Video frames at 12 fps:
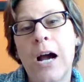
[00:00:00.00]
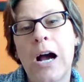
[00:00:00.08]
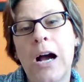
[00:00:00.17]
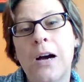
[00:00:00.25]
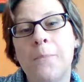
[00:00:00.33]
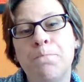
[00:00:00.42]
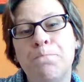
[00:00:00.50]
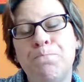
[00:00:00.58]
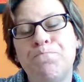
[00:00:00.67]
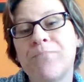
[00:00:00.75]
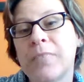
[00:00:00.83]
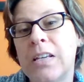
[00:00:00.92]

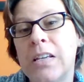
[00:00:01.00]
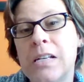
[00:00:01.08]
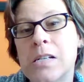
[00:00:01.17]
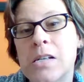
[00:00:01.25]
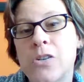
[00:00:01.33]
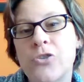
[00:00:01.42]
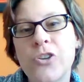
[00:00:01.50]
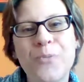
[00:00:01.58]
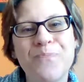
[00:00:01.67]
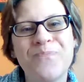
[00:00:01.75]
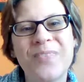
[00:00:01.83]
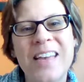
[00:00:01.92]
So
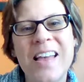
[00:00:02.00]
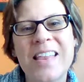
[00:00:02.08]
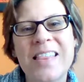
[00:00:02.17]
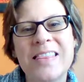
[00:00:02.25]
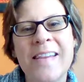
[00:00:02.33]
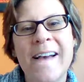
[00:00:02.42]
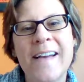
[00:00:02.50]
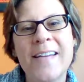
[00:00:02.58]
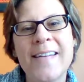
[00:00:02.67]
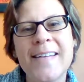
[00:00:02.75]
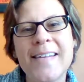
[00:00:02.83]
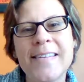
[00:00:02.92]
that
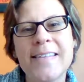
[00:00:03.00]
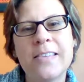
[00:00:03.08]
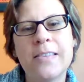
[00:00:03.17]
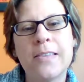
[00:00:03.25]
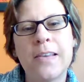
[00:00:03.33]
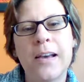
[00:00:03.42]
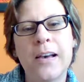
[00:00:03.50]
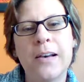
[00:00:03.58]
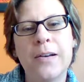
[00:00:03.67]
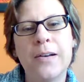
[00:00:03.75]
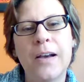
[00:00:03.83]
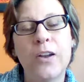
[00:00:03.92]
is,
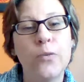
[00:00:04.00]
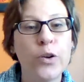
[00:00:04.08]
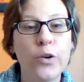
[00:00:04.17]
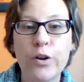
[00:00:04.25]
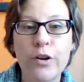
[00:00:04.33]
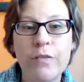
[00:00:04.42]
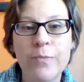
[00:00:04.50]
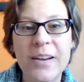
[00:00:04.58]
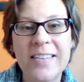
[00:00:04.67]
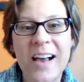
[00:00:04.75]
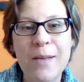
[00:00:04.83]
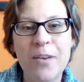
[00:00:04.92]
I don't want to run over my
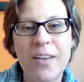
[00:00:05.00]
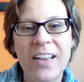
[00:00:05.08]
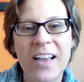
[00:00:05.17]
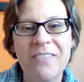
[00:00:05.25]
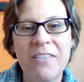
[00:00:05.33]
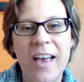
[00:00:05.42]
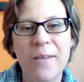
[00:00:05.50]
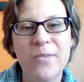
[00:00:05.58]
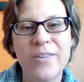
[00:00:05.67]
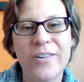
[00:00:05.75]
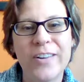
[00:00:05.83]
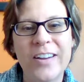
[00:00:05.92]
time. I think I've gabbed
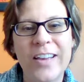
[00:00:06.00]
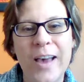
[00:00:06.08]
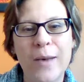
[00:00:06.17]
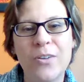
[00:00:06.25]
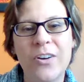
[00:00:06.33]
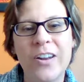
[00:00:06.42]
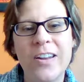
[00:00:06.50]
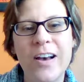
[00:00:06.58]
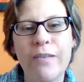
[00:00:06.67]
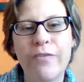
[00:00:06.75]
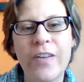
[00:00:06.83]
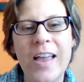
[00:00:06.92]
on
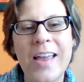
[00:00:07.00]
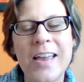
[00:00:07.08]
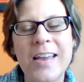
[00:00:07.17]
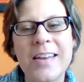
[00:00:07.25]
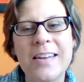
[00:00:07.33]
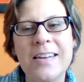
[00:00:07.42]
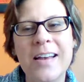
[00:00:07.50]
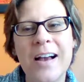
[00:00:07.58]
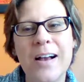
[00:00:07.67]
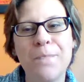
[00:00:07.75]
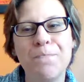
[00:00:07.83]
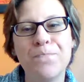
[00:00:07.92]
enough, and
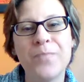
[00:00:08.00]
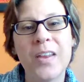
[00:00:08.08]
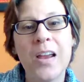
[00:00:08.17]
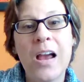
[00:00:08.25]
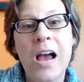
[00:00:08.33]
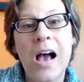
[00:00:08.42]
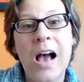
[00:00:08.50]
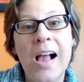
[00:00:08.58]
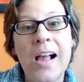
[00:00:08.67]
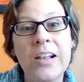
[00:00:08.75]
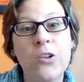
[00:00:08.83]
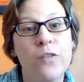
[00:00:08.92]

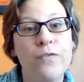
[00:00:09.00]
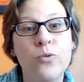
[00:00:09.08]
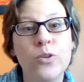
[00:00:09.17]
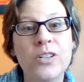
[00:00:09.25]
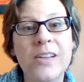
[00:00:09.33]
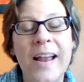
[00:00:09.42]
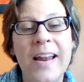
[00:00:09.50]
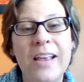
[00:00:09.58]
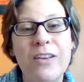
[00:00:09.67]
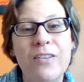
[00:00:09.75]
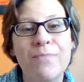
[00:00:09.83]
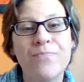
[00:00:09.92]
I look forward to
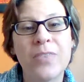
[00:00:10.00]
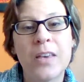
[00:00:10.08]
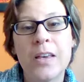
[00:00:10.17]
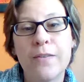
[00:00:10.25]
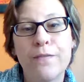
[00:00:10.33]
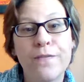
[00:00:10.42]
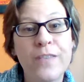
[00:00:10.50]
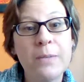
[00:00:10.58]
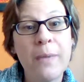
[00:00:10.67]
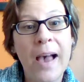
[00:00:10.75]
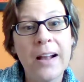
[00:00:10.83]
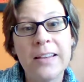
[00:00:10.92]
any
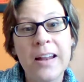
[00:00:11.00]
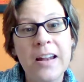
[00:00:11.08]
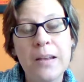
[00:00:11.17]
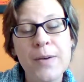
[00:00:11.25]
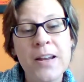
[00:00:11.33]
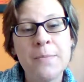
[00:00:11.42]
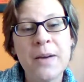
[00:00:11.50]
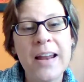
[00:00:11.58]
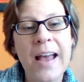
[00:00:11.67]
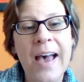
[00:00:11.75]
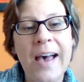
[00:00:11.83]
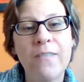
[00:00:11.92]
feedback that anybody might
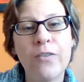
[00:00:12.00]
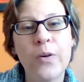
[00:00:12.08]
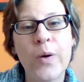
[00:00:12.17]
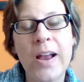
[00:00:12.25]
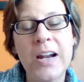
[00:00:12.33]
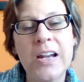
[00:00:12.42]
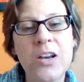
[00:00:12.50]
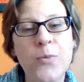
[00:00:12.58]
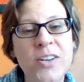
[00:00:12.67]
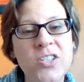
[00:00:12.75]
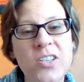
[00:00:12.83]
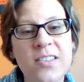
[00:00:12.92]
have or any
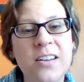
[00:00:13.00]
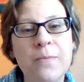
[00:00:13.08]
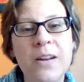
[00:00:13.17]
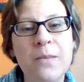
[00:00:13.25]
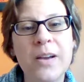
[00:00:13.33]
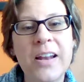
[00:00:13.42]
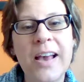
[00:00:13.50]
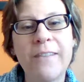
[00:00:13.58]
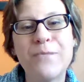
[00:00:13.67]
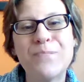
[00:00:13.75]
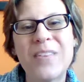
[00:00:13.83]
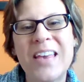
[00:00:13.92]
questions anybody might have.
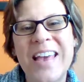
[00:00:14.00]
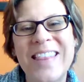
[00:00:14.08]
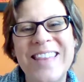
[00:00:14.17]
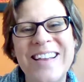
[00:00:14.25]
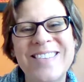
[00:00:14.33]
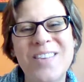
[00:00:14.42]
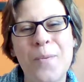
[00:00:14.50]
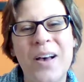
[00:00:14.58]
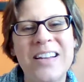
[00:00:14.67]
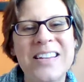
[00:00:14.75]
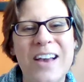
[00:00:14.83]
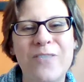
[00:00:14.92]
Thanks so much.
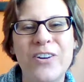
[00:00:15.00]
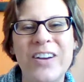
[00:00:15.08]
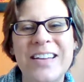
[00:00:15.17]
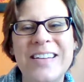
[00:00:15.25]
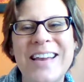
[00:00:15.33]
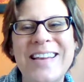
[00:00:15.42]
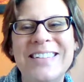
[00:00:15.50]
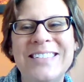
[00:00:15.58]
Have a great day.